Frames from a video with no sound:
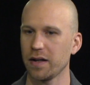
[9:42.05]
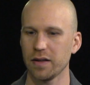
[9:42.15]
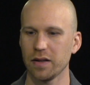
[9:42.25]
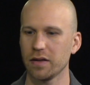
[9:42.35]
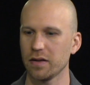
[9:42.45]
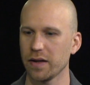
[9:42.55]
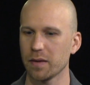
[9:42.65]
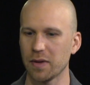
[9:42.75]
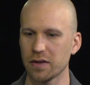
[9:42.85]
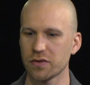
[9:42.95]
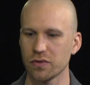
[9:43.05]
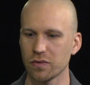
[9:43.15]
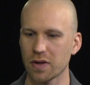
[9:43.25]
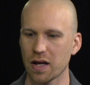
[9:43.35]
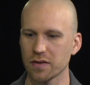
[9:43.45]
hear like about
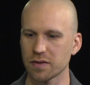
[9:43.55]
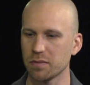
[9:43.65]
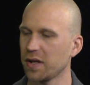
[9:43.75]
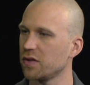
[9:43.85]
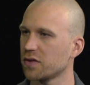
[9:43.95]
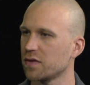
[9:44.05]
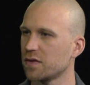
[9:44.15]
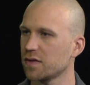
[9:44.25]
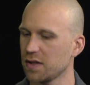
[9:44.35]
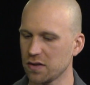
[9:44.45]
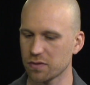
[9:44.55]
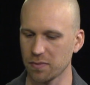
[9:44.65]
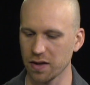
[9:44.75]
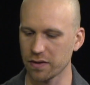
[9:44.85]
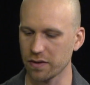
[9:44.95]
2,000 patients each
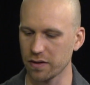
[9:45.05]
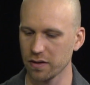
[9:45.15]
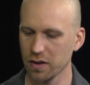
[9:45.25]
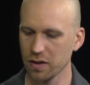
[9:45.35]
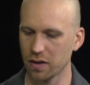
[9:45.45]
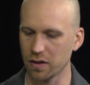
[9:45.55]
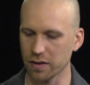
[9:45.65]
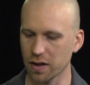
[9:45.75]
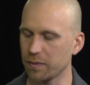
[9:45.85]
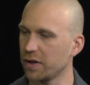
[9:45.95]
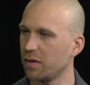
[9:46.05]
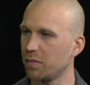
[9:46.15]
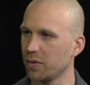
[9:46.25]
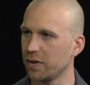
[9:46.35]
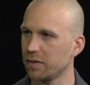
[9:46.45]
month are coming on
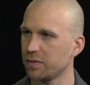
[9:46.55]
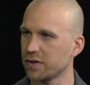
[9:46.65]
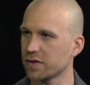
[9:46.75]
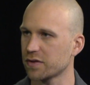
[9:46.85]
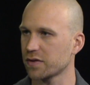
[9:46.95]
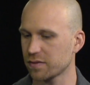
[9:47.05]
board, which is...